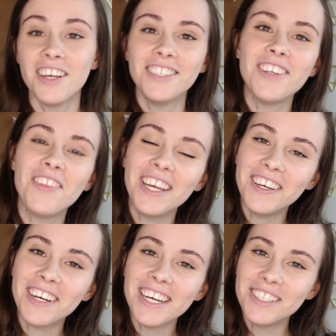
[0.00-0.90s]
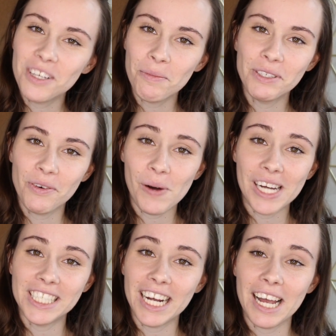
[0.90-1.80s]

So thank you guys so much for watching.